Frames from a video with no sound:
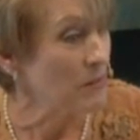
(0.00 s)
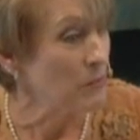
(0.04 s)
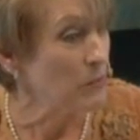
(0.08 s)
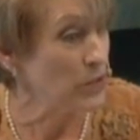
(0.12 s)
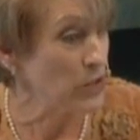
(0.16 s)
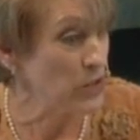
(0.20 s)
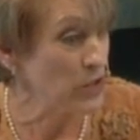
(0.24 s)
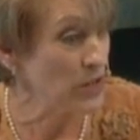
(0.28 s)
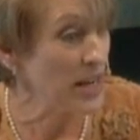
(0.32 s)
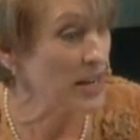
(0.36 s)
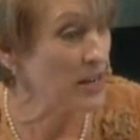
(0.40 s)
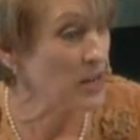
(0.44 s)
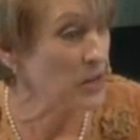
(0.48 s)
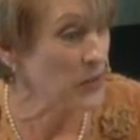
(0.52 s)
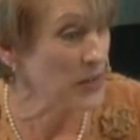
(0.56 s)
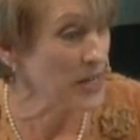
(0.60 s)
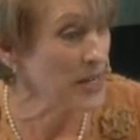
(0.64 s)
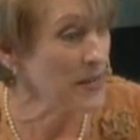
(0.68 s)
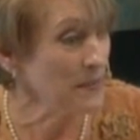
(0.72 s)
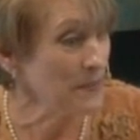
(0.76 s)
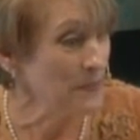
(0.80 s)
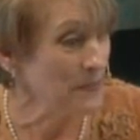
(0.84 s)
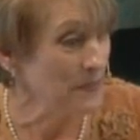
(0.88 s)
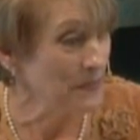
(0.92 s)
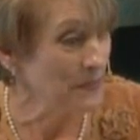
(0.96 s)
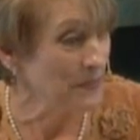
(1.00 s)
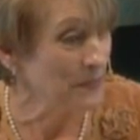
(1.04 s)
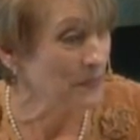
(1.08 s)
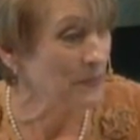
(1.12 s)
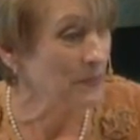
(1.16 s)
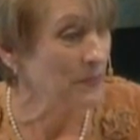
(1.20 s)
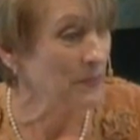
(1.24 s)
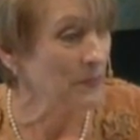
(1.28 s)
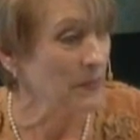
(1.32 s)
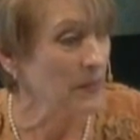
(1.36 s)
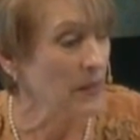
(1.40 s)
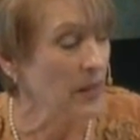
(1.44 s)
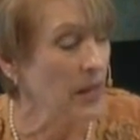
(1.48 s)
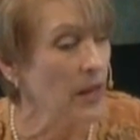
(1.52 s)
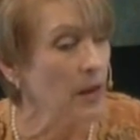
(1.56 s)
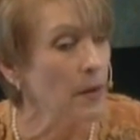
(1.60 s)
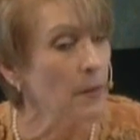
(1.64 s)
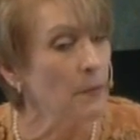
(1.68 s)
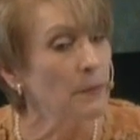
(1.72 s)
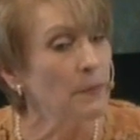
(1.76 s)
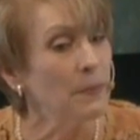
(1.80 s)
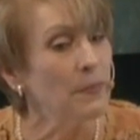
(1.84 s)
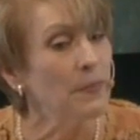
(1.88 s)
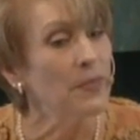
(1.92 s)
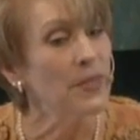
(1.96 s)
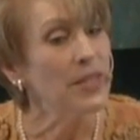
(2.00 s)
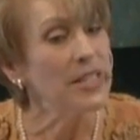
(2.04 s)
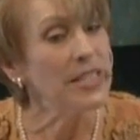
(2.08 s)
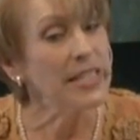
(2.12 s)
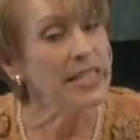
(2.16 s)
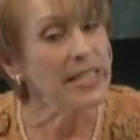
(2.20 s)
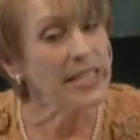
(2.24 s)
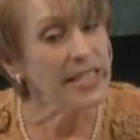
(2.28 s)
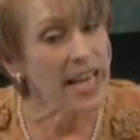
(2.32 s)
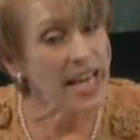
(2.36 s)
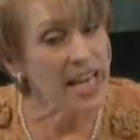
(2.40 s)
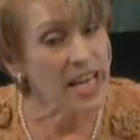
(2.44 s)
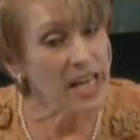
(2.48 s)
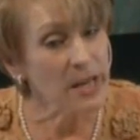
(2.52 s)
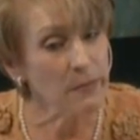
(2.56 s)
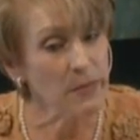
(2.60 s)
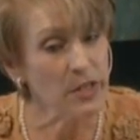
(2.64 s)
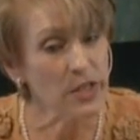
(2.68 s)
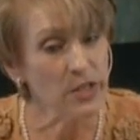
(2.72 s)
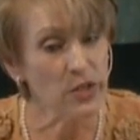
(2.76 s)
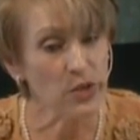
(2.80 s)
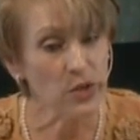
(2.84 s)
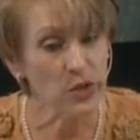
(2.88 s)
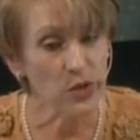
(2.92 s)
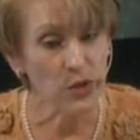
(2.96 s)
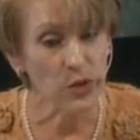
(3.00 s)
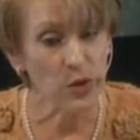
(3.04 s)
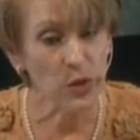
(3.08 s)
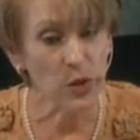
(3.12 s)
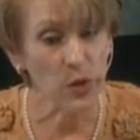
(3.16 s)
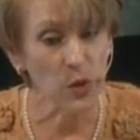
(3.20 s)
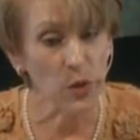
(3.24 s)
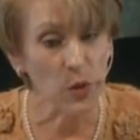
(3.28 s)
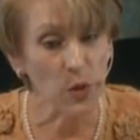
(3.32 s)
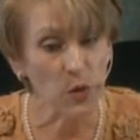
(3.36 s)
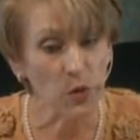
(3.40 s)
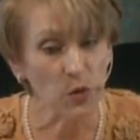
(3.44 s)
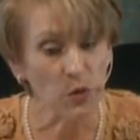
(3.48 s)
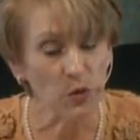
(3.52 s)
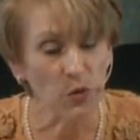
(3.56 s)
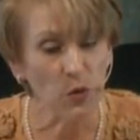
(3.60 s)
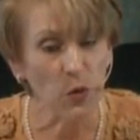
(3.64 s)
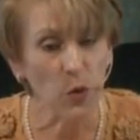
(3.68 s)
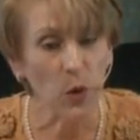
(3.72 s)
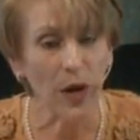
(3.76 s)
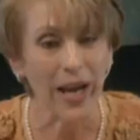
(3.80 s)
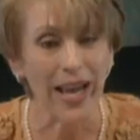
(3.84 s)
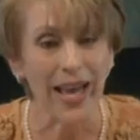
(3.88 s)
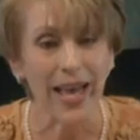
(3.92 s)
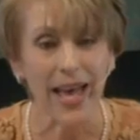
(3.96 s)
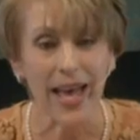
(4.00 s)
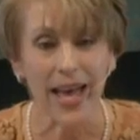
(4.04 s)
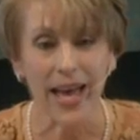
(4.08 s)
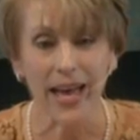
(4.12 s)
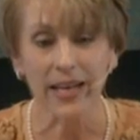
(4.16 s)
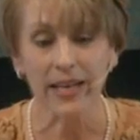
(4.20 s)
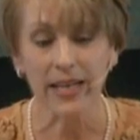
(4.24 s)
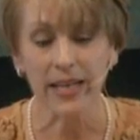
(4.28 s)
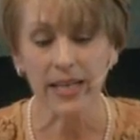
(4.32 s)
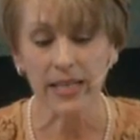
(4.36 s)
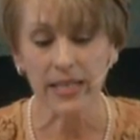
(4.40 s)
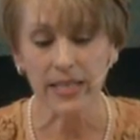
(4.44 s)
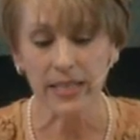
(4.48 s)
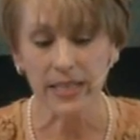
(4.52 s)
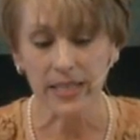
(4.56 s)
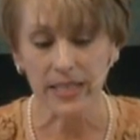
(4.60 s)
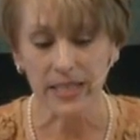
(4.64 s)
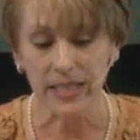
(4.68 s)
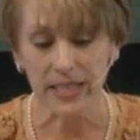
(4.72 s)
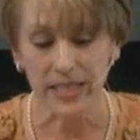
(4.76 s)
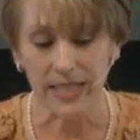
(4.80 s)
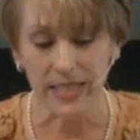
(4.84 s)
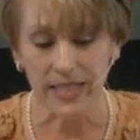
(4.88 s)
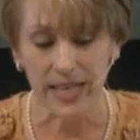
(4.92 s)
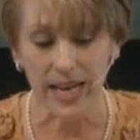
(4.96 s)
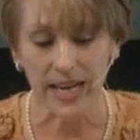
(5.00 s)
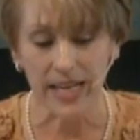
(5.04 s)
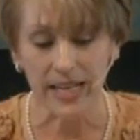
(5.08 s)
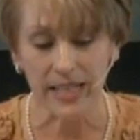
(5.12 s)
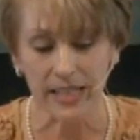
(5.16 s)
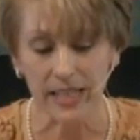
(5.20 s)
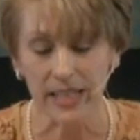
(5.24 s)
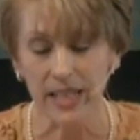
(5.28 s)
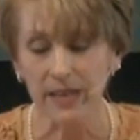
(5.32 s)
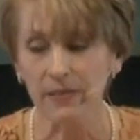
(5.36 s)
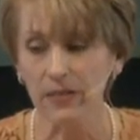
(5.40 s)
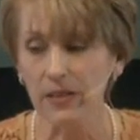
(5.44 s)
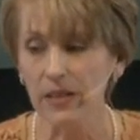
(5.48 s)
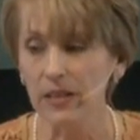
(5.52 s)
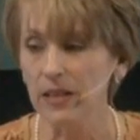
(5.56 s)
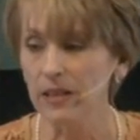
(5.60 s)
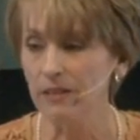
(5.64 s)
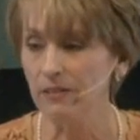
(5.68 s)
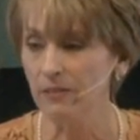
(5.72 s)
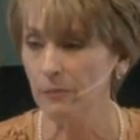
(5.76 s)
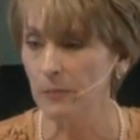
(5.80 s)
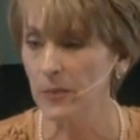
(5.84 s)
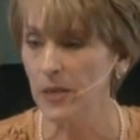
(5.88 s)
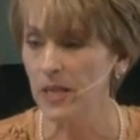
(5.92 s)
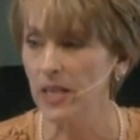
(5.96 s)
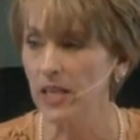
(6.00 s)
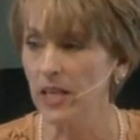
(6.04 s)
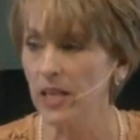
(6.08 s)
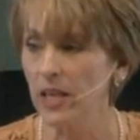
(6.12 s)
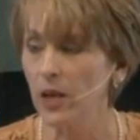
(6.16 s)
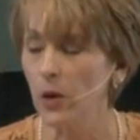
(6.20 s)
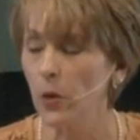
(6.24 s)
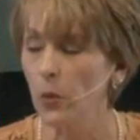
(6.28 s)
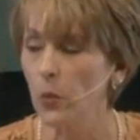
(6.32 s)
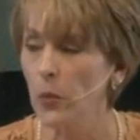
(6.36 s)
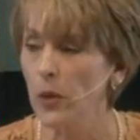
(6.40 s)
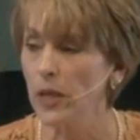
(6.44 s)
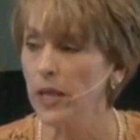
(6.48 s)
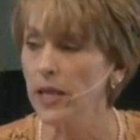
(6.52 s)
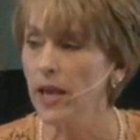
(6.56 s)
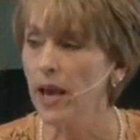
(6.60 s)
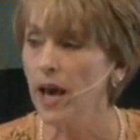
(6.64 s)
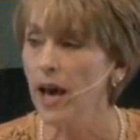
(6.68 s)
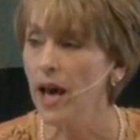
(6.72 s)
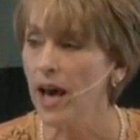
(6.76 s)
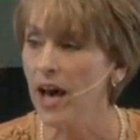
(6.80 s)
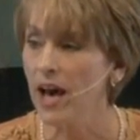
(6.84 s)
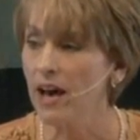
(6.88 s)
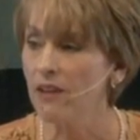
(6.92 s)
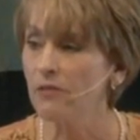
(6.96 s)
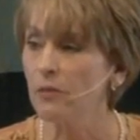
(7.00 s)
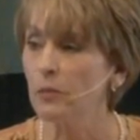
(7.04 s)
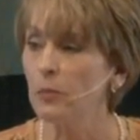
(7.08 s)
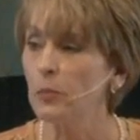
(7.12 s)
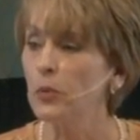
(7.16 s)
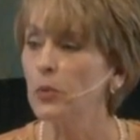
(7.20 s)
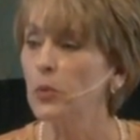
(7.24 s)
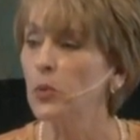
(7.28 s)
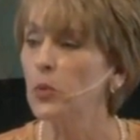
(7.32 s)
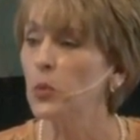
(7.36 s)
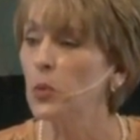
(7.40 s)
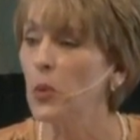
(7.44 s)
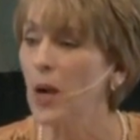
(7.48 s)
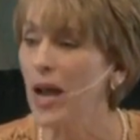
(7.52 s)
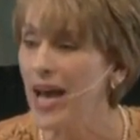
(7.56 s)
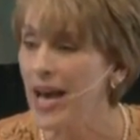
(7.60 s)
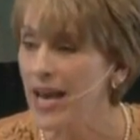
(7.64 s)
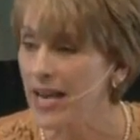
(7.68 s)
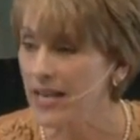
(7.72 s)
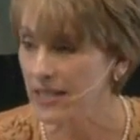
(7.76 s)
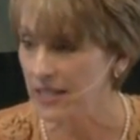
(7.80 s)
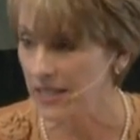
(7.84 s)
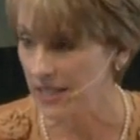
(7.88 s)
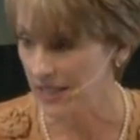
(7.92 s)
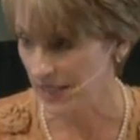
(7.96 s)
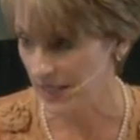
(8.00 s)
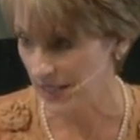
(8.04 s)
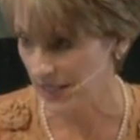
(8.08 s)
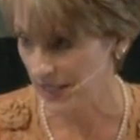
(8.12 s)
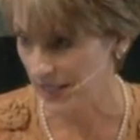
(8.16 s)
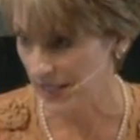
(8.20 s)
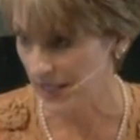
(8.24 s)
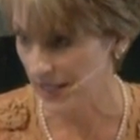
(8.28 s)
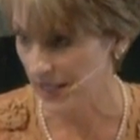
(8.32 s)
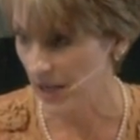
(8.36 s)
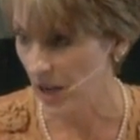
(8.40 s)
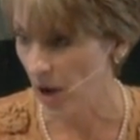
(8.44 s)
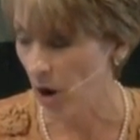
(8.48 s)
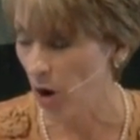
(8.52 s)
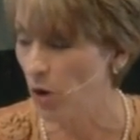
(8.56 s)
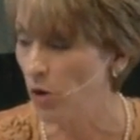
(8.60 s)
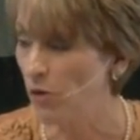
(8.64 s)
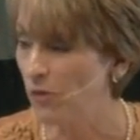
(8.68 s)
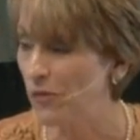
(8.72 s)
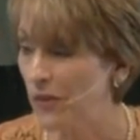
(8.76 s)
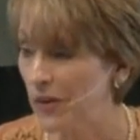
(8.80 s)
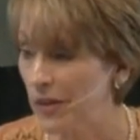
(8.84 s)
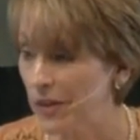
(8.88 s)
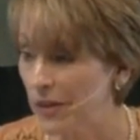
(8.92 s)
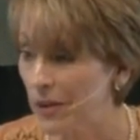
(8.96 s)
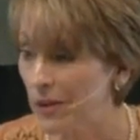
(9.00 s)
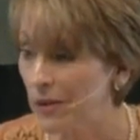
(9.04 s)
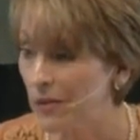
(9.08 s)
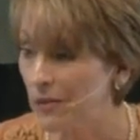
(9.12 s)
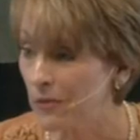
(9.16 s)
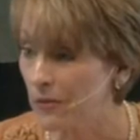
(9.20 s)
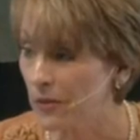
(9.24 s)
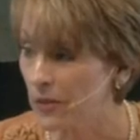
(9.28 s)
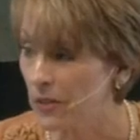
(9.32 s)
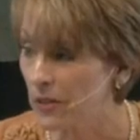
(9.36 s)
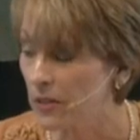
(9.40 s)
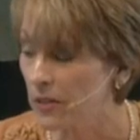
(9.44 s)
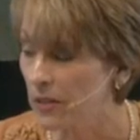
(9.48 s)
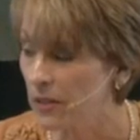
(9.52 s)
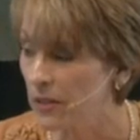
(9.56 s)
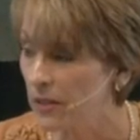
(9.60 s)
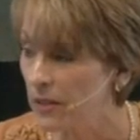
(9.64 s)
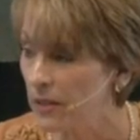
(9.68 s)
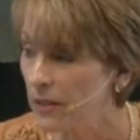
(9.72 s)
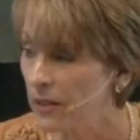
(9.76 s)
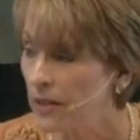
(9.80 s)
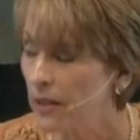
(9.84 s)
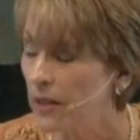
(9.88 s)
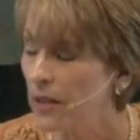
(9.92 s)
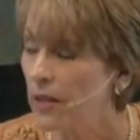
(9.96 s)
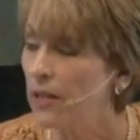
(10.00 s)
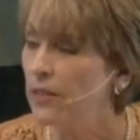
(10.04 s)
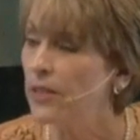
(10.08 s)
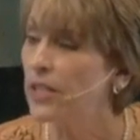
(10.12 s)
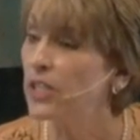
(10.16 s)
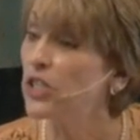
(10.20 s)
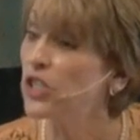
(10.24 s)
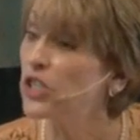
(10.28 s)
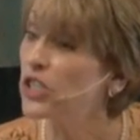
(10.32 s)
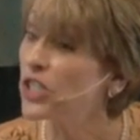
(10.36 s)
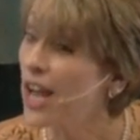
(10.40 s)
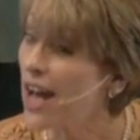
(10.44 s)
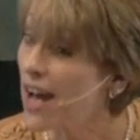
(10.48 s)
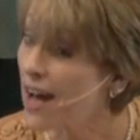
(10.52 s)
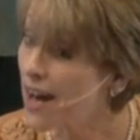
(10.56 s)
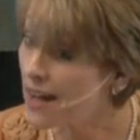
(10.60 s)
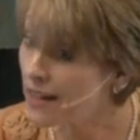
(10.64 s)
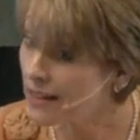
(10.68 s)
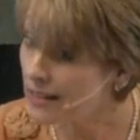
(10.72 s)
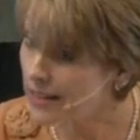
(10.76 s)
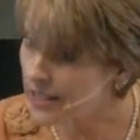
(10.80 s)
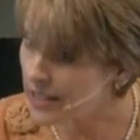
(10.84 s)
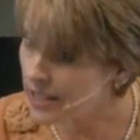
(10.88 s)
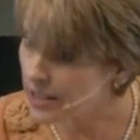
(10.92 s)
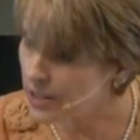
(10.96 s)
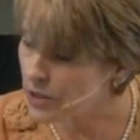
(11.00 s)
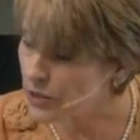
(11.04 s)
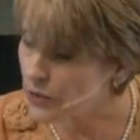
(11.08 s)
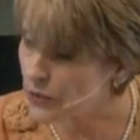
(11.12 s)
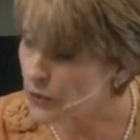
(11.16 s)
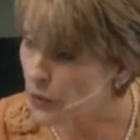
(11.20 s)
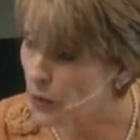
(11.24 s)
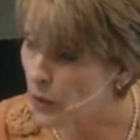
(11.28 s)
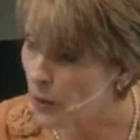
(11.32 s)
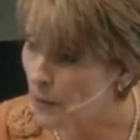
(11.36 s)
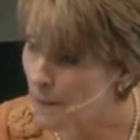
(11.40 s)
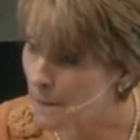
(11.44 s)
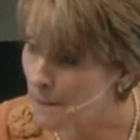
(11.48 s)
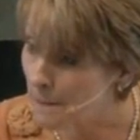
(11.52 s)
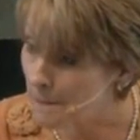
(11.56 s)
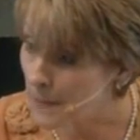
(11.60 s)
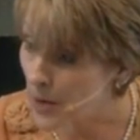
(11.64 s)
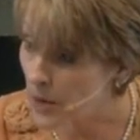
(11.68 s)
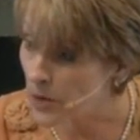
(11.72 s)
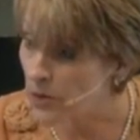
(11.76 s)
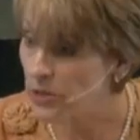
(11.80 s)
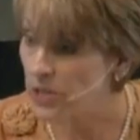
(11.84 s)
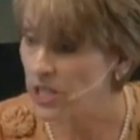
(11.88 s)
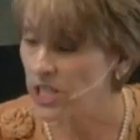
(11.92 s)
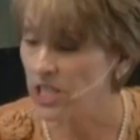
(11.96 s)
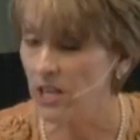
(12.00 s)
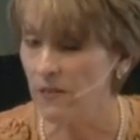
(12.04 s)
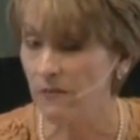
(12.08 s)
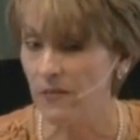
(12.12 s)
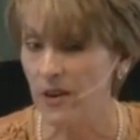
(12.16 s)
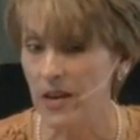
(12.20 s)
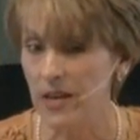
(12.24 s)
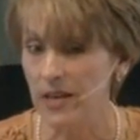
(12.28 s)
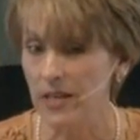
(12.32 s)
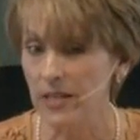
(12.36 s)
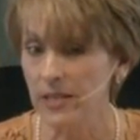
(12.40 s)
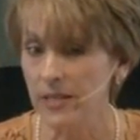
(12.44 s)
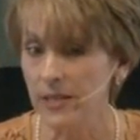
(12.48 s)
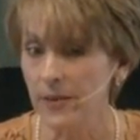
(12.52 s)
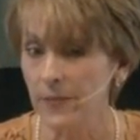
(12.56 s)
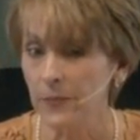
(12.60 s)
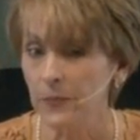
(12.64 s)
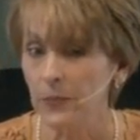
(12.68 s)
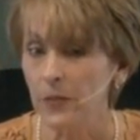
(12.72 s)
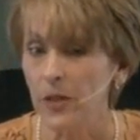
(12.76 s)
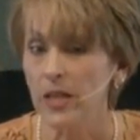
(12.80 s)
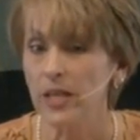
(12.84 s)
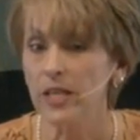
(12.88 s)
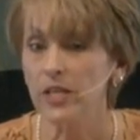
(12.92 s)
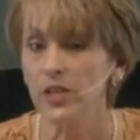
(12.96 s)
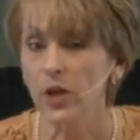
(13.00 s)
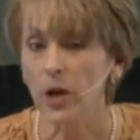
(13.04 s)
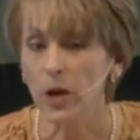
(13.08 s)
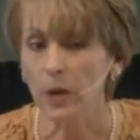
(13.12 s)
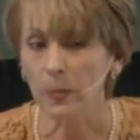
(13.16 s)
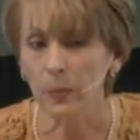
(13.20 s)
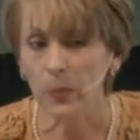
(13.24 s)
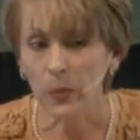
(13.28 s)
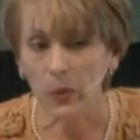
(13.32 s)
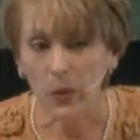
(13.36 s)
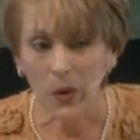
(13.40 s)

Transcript: Would you not agree? The same is true for any sustained level of being. We have practiced it over and over. The challenge for most of us is our